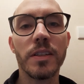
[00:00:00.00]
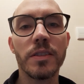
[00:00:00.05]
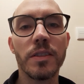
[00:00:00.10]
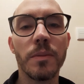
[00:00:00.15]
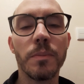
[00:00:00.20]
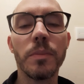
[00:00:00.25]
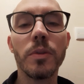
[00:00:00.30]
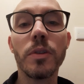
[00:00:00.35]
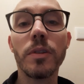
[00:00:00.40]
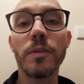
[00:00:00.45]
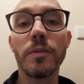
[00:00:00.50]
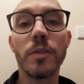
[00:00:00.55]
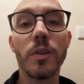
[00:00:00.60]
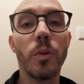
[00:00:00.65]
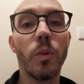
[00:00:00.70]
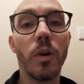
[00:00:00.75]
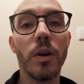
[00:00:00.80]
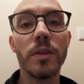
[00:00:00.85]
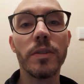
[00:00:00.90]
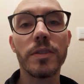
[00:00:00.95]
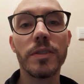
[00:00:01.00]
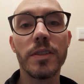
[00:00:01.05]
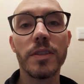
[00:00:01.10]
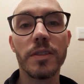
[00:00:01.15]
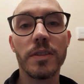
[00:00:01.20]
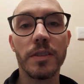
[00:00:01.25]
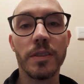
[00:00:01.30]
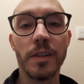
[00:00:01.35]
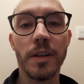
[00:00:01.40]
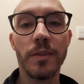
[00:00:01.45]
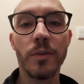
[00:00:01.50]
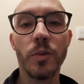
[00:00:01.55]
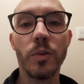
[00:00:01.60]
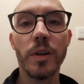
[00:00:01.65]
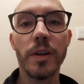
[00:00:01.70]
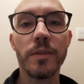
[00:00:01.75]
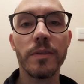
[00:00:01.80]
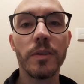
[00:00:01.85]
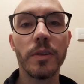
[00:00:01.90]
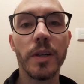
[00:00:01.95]
A book of quotes is another way
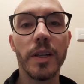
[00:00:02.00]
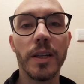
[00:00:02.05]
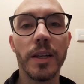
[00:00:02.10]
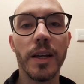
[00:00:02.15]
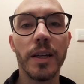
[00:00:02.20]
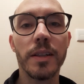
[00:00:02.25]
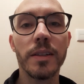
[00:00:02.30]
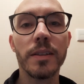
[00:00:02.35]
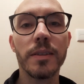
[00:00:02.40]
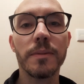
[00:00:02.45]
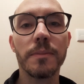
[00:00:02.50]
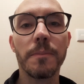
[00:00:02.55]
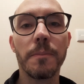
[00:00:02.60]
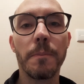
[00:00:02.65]
of looking at it.